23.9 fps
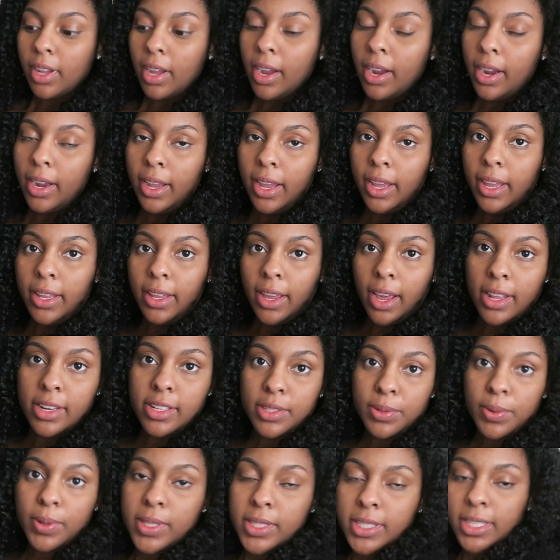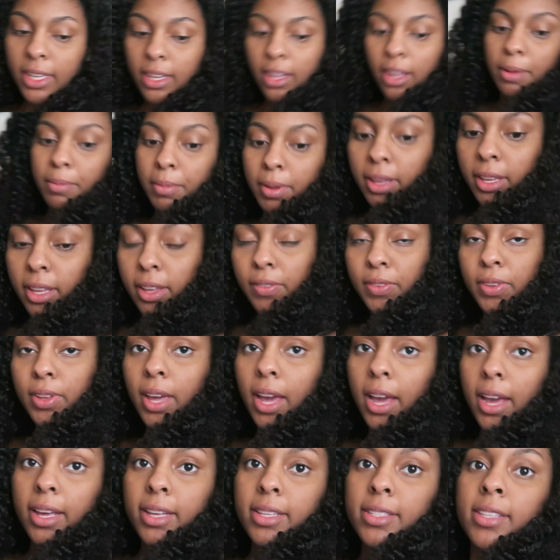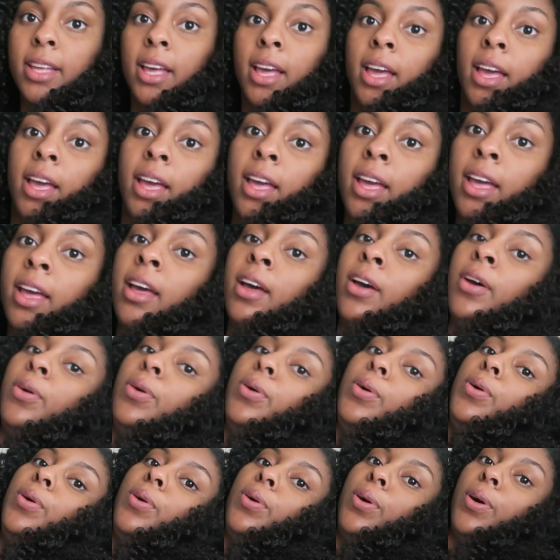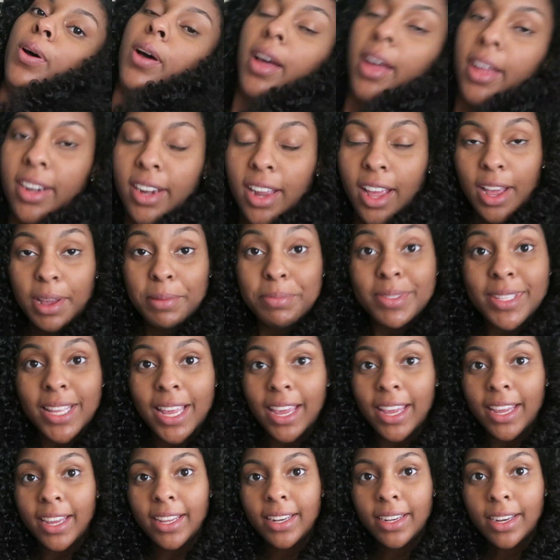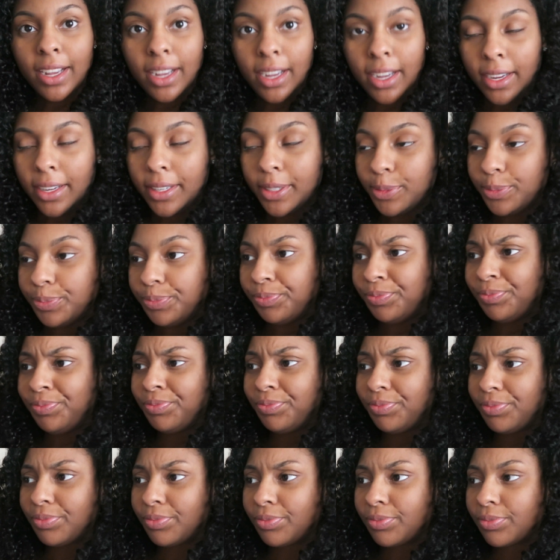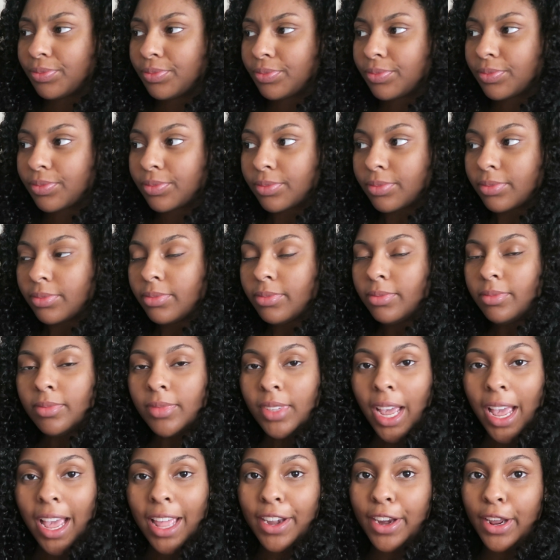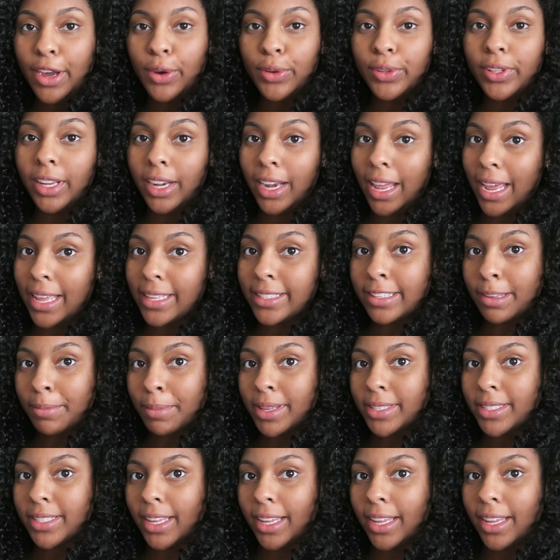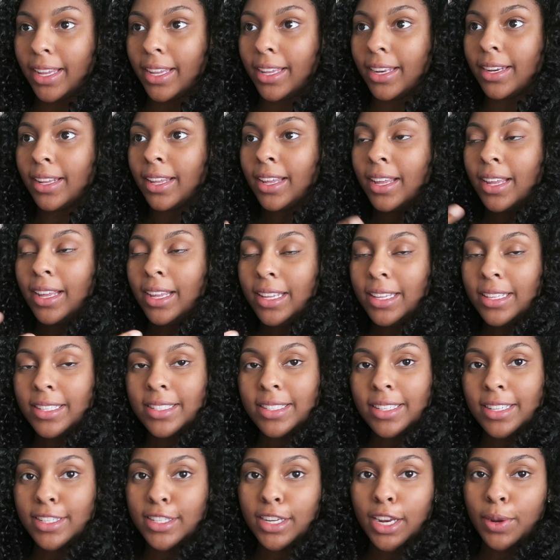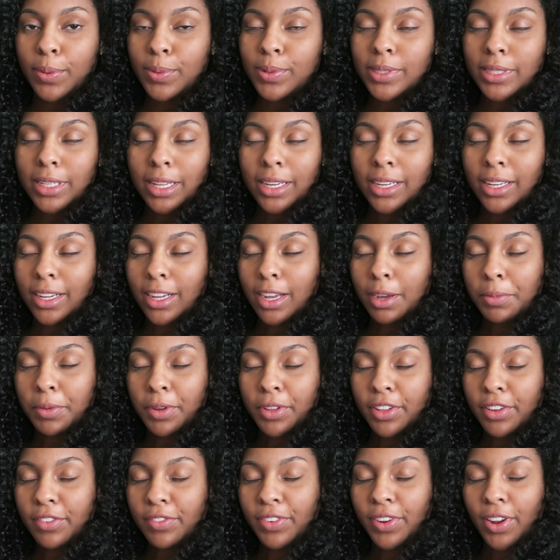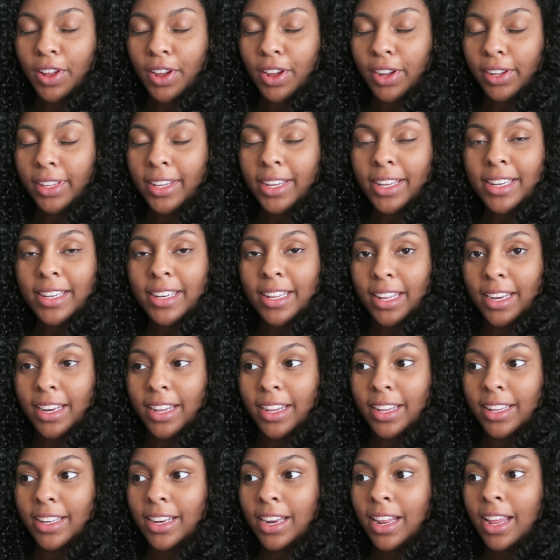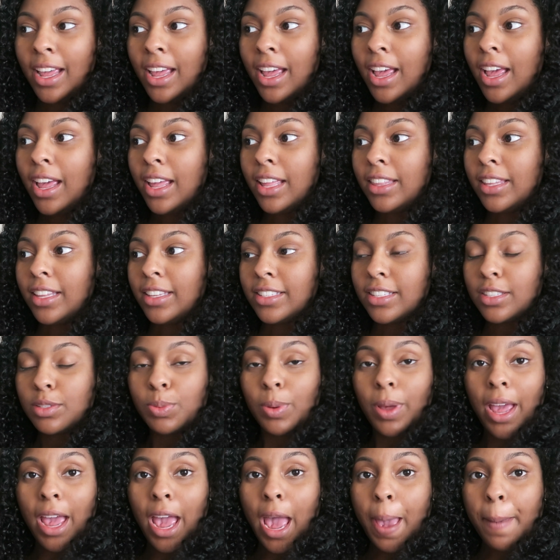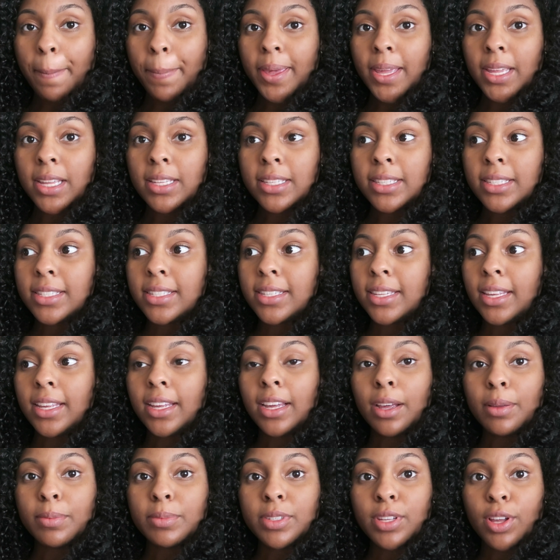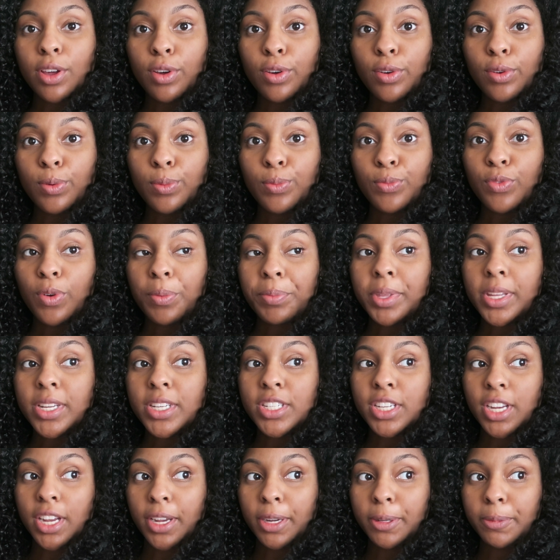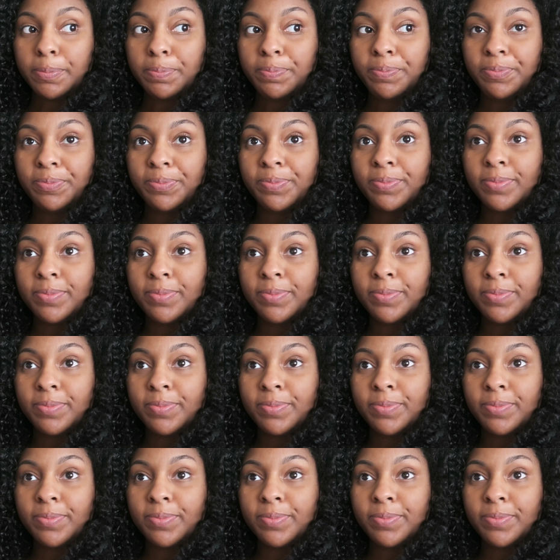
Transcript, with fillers: All right, hey, I just wanted to come and give you guys an update. I know the last time I said CJ was gonna come on the vlog, he didn't. This is what happens. He comes home from the gym.